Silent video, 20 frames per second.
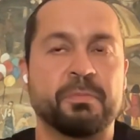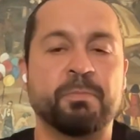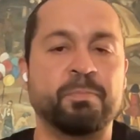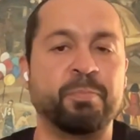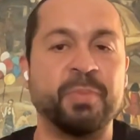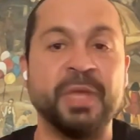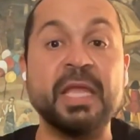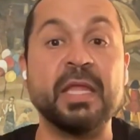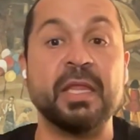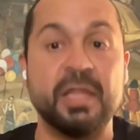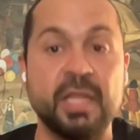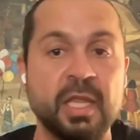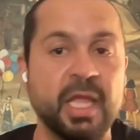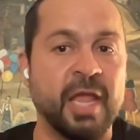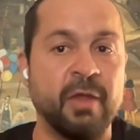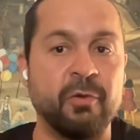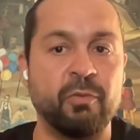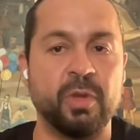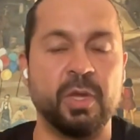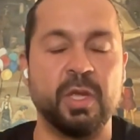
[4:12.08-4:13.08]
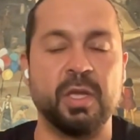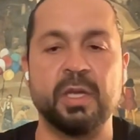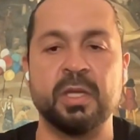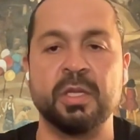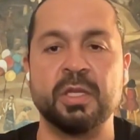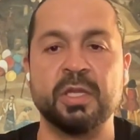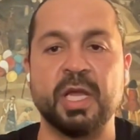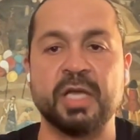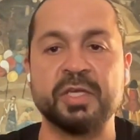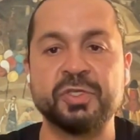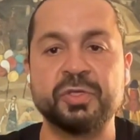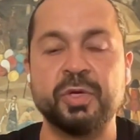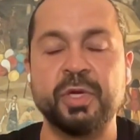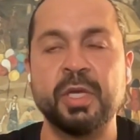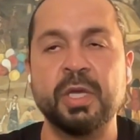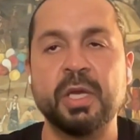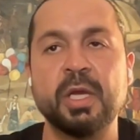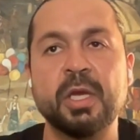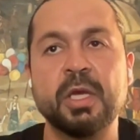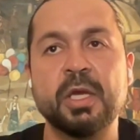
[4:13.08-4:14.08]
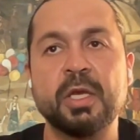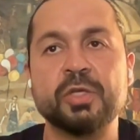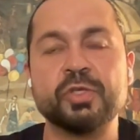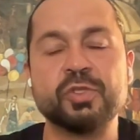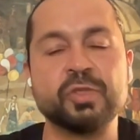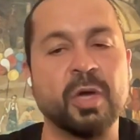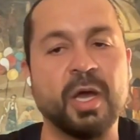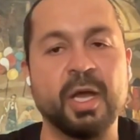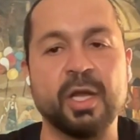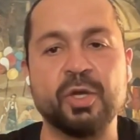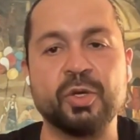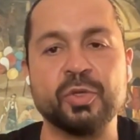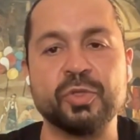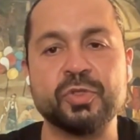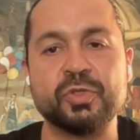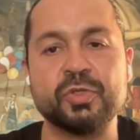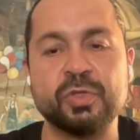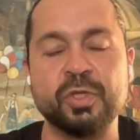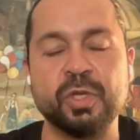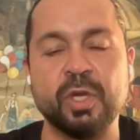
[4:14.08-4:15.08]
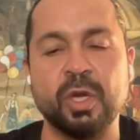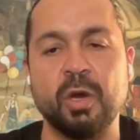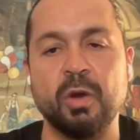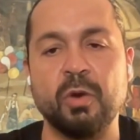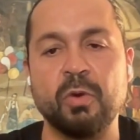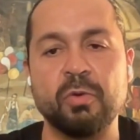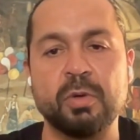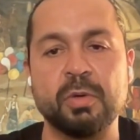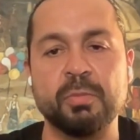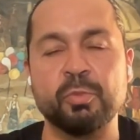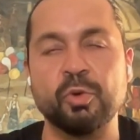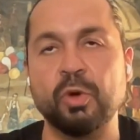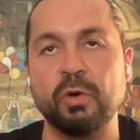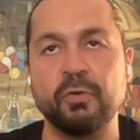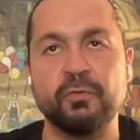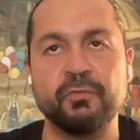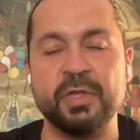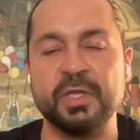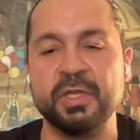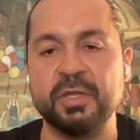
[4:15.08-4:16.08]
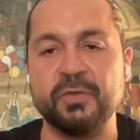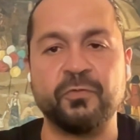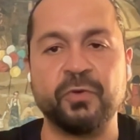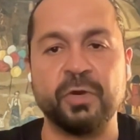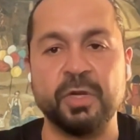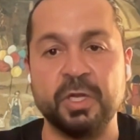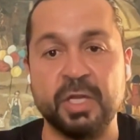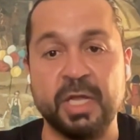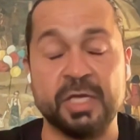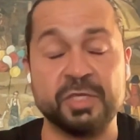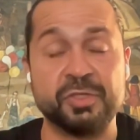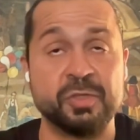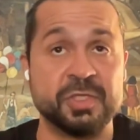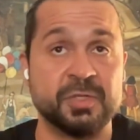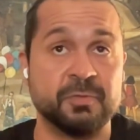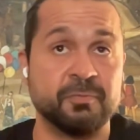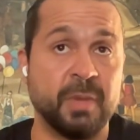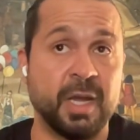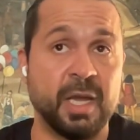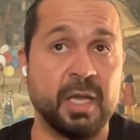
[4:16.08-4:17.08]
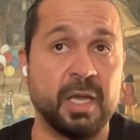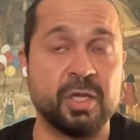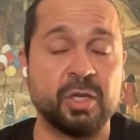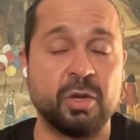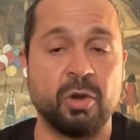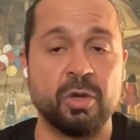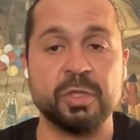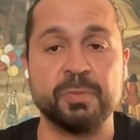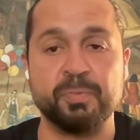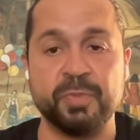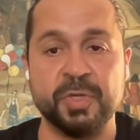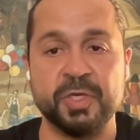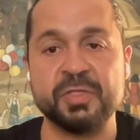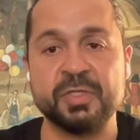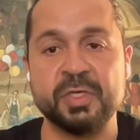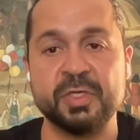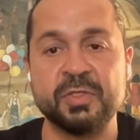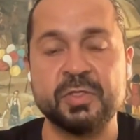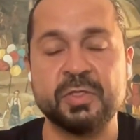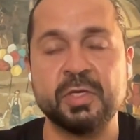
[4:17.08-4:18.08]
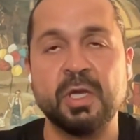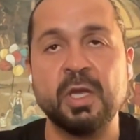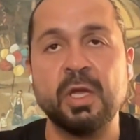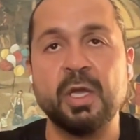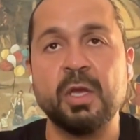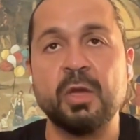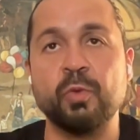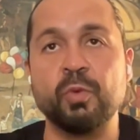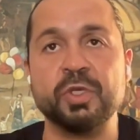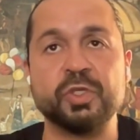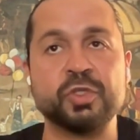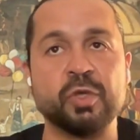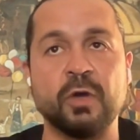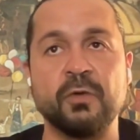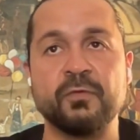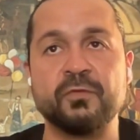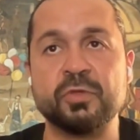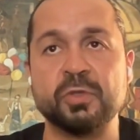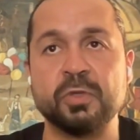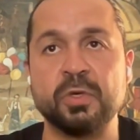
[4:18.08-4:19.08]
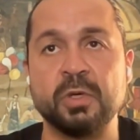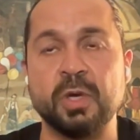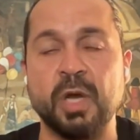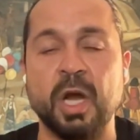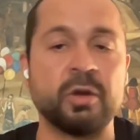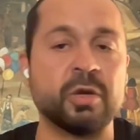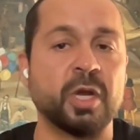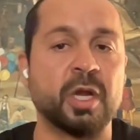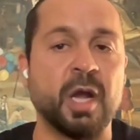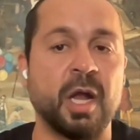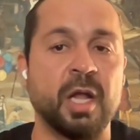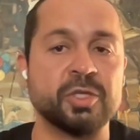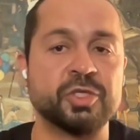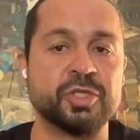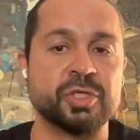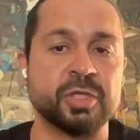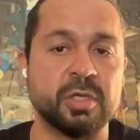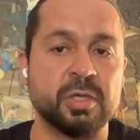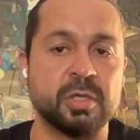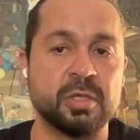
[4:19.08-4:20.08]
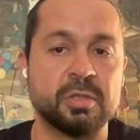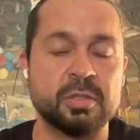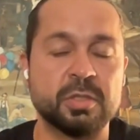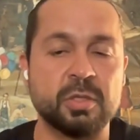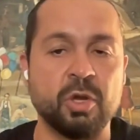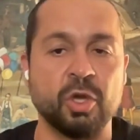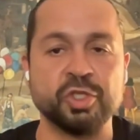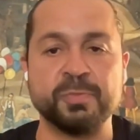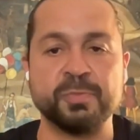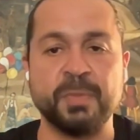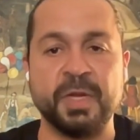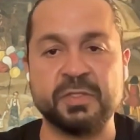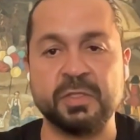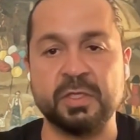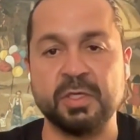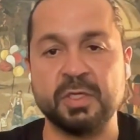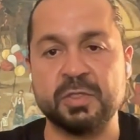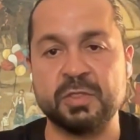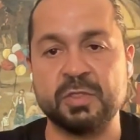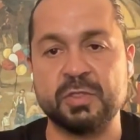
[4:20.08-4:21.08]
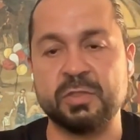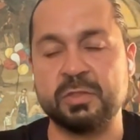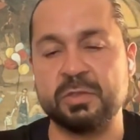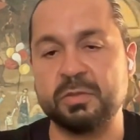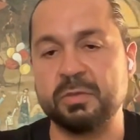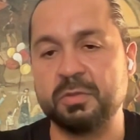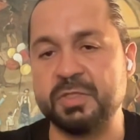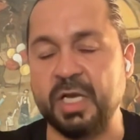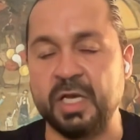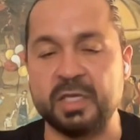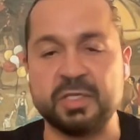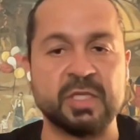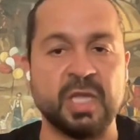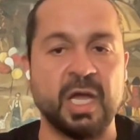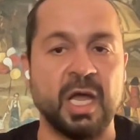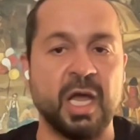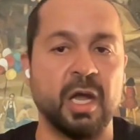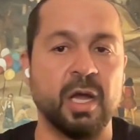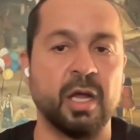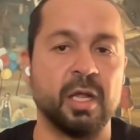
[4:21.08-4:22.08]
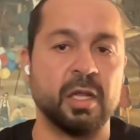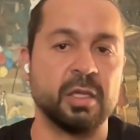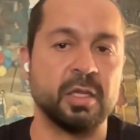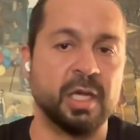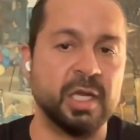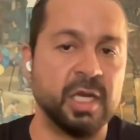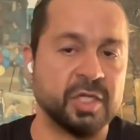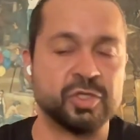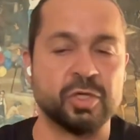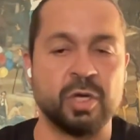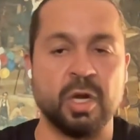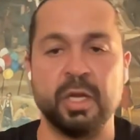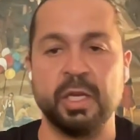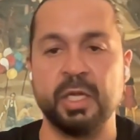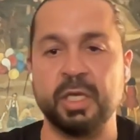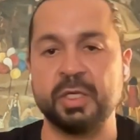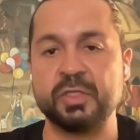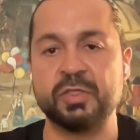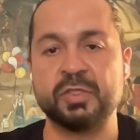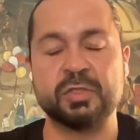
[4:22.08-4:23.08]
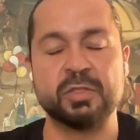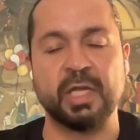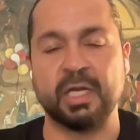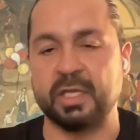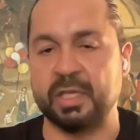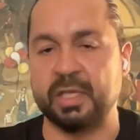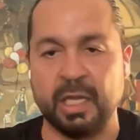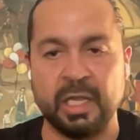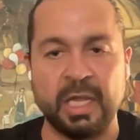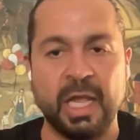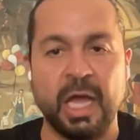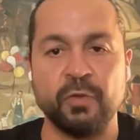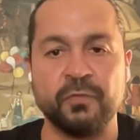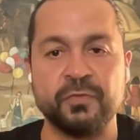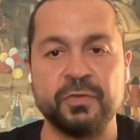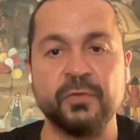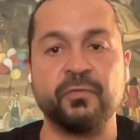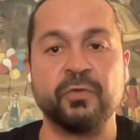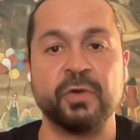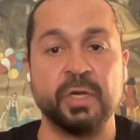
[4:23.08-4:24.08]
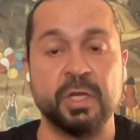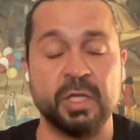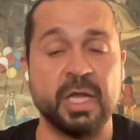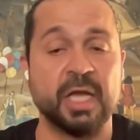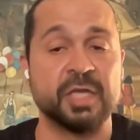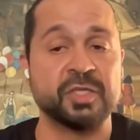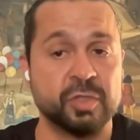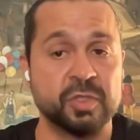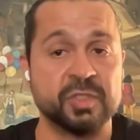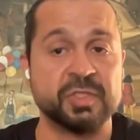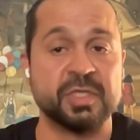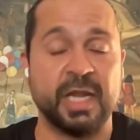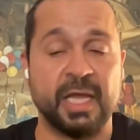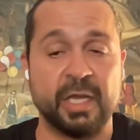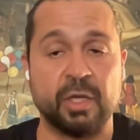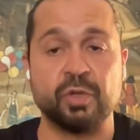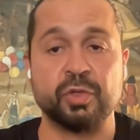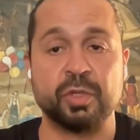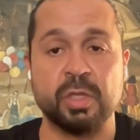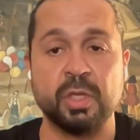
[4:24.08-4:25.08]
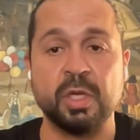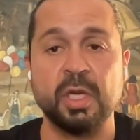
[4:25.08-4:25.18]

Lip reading: be every industry. So I could, move in different industries. In my current business, we serve to agriculture, cosmetics, textile, electronics, like a lot of different industries that I could